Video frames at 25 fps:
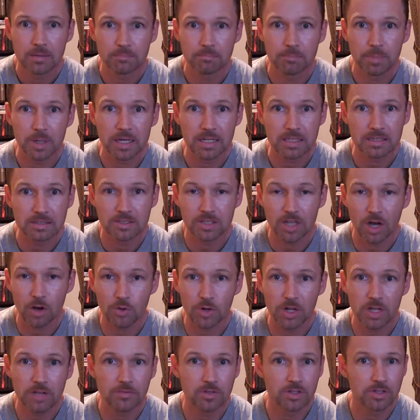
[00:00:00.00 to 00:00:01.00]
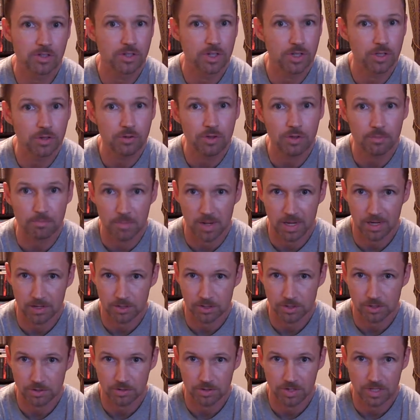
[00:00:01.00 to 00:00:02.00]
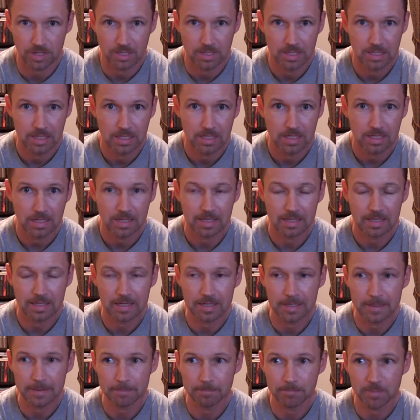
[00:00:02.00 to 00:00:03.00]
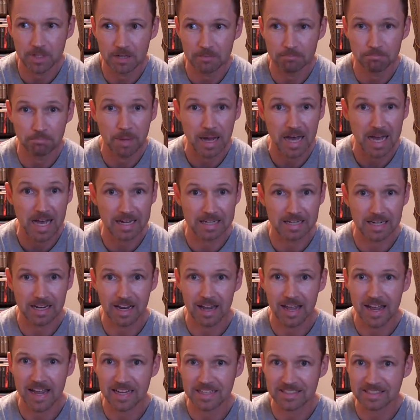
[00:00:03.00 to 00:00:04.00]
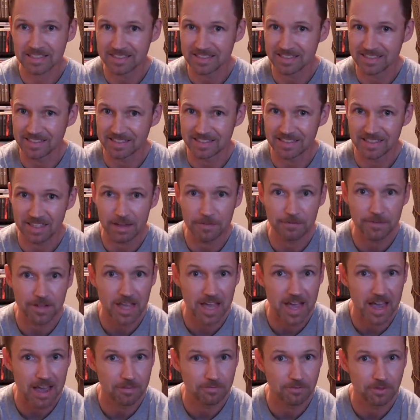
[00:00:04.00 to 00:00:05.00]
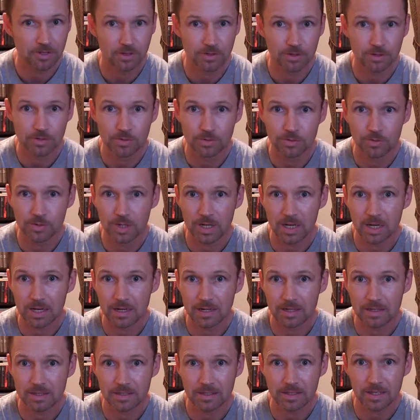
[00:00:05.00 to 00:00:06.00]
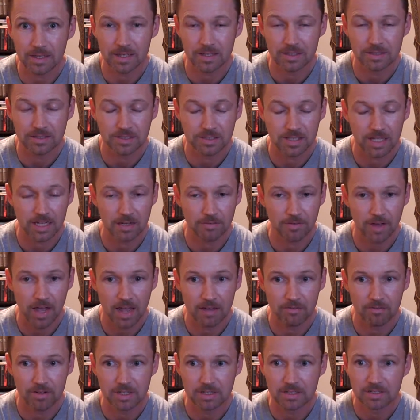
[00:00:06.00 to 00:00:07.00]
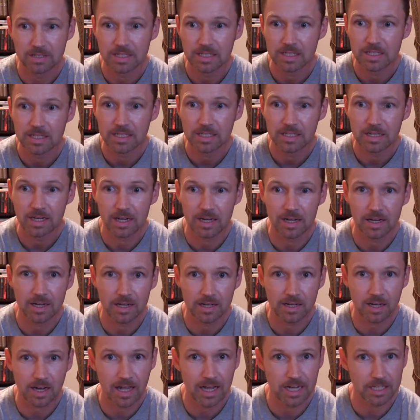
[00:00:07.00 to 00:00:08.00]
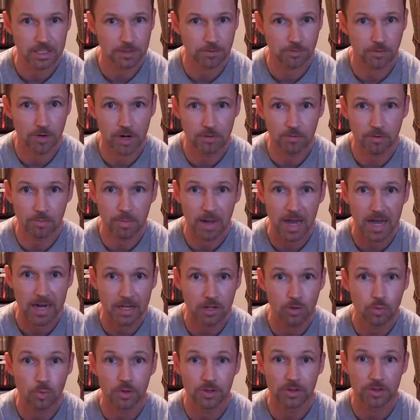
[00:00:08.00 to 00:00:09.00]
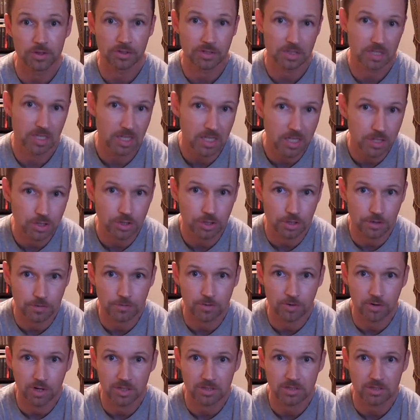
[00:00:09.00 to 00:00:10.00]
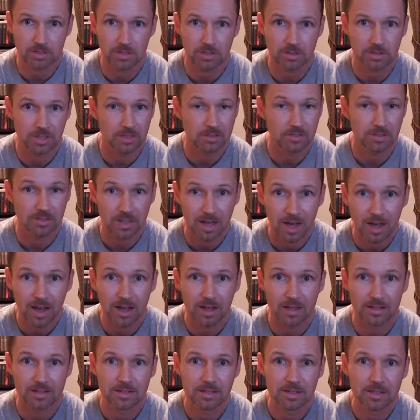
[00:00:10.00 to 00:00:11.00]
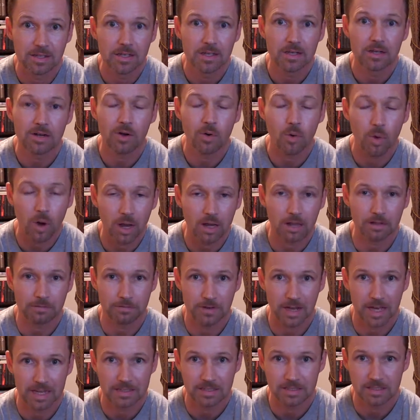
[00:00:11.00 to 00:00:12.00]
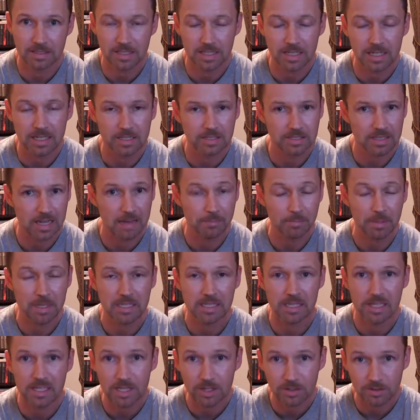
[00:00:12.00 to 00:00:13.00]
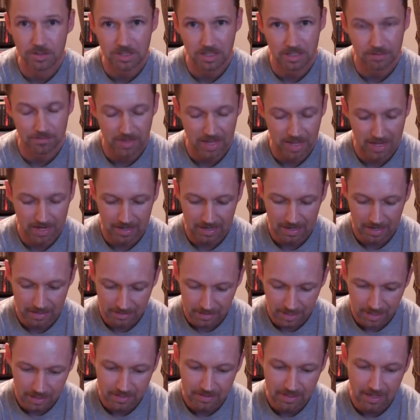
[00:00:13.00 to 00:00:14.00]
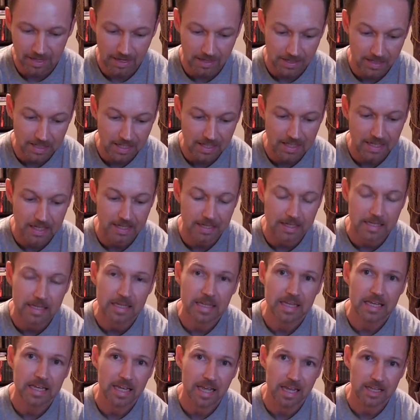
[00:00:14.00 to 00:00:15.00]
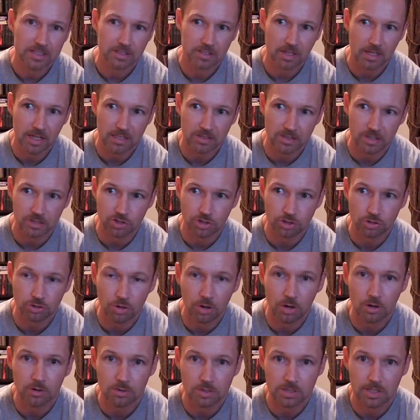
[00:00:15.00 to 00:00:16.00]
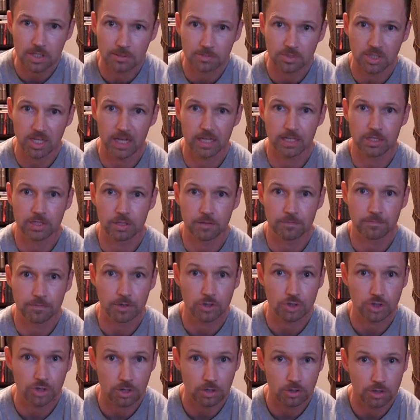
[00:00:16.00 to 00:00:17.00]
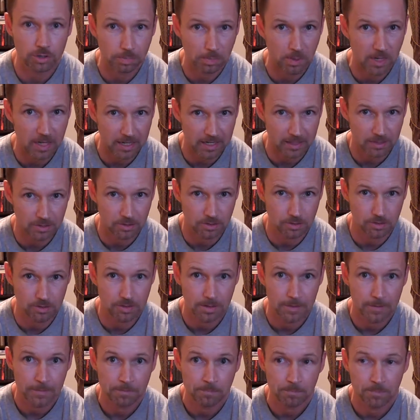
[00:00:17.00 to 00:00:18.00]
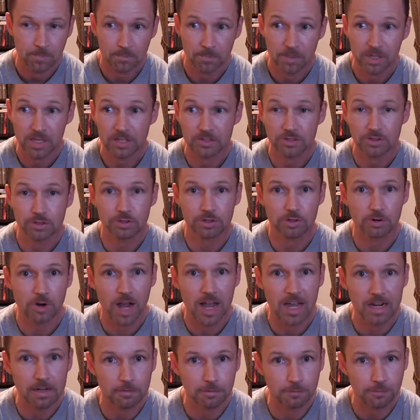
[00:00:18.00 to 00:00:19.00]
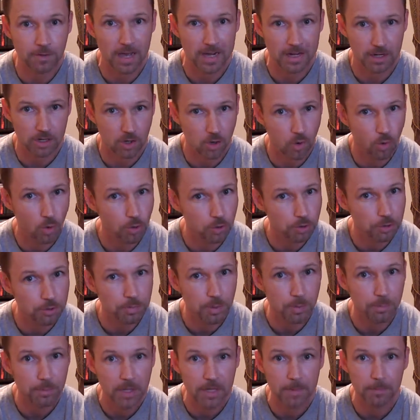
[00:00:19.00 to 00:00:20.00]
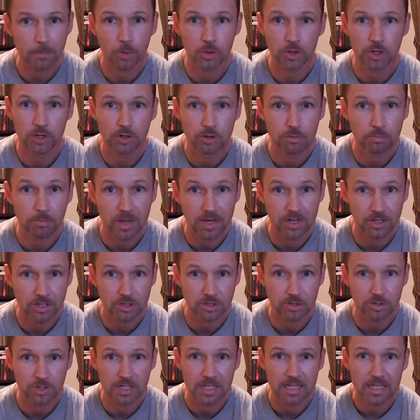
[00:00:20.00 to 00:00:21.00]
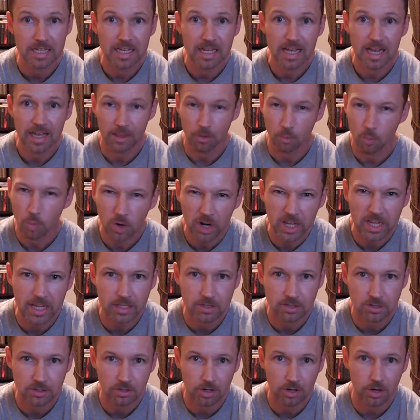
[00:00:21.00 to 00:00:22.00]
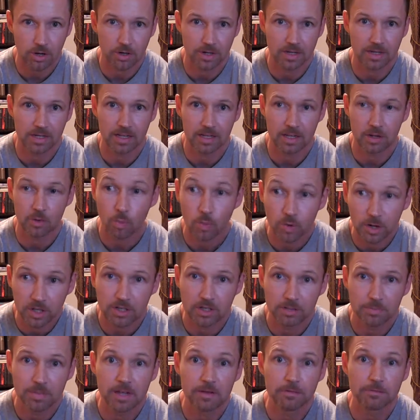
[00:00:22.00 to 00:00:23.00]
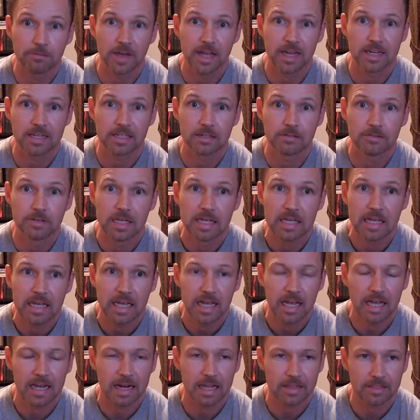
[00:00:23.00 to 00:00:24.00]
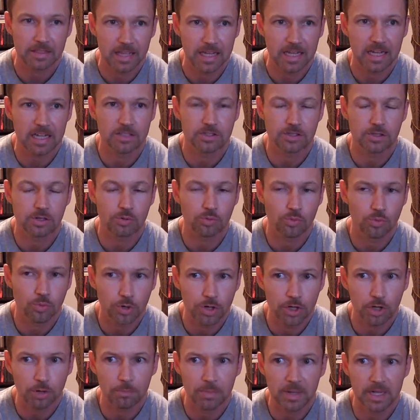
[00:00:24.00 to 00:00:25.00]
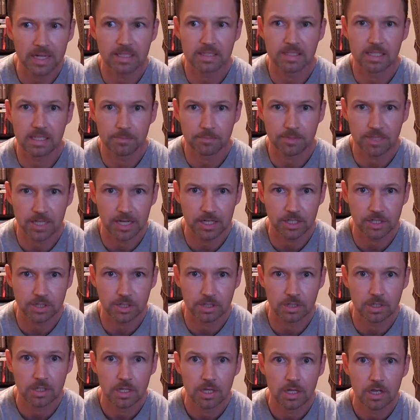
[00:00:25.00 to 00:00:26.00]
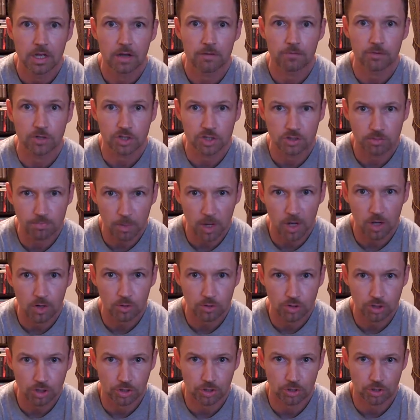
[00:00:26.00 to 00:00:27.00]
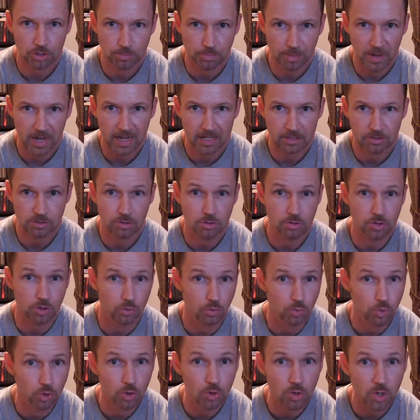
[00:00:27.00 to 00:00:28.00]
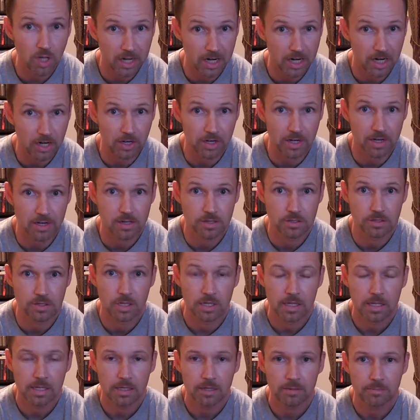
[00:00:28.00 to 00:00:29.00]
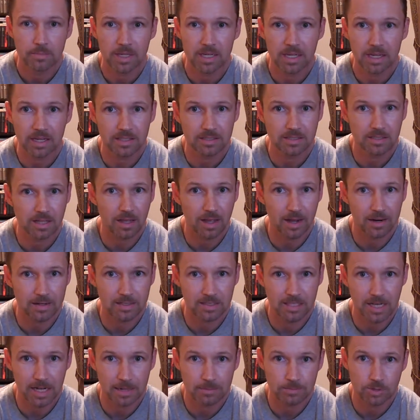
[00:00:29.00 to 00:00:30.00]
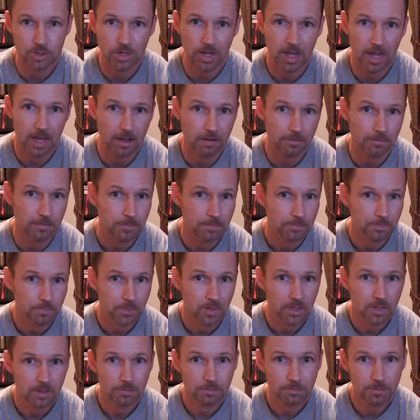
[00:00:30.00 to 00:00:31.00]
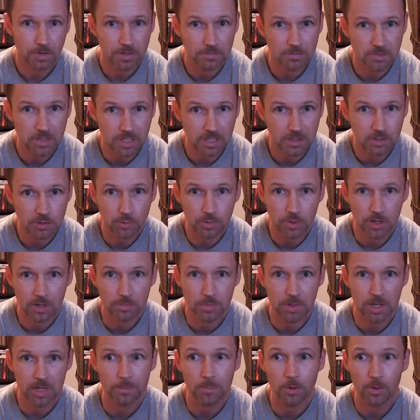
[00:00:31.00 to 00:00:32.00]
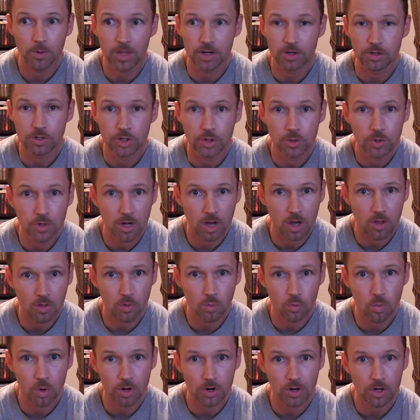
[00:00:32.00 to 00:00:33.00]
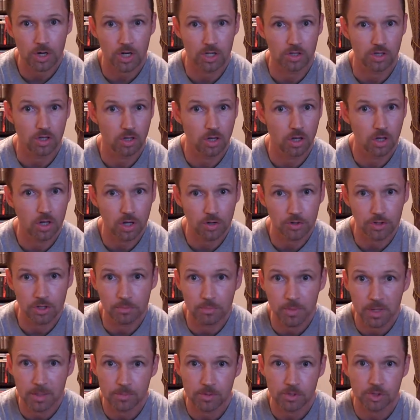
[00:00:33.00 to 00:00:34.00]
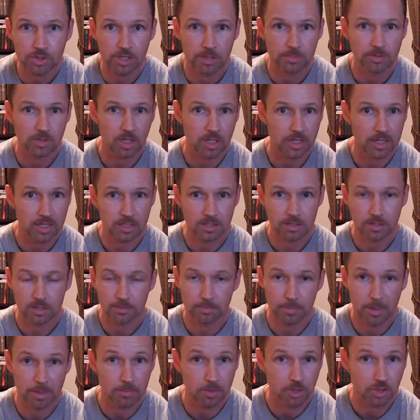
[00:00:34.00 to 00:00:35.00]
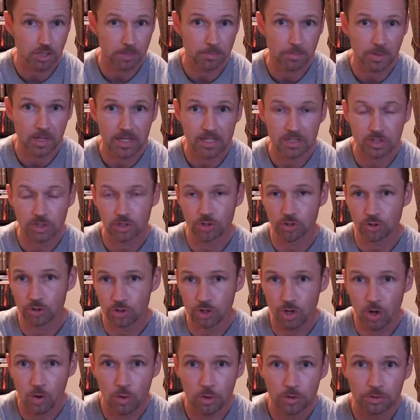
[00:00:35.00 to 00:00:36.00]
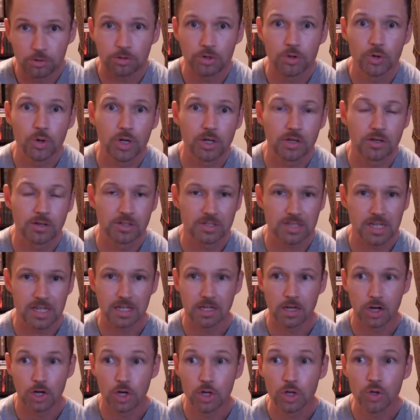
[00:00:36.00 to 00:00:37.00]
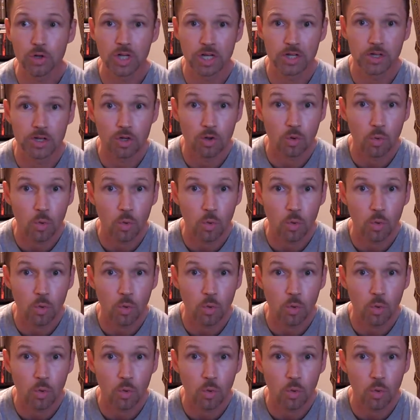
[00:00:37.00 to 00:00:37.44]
But don't even do the ministry. Combine classes if you have to, instead of having a class for everybody with a teacher, for instance, that's not qualified to teach. And I've been guilty of that, and I think that, again, it's a strong temptation for church planters because they're trying to find a core group of people to do ministry, and they want to get started, and they want it to be effective. And I think it's a real big temptation for small church pastors in rural areas because a lot of times you have 15, 20 people that are doing all the work, and you look on your membership list and you're going through it and you say, who can do